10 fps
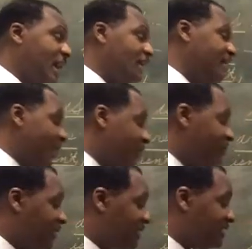And that
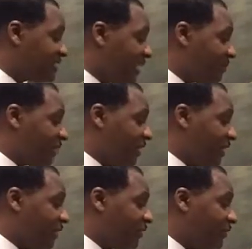would be an example
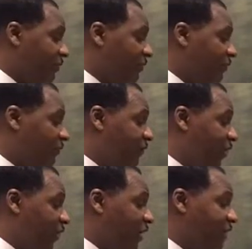there.
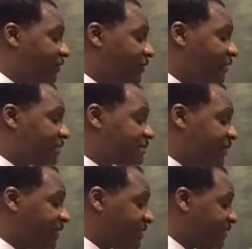For this
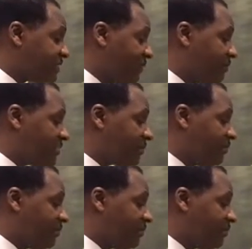particular subject,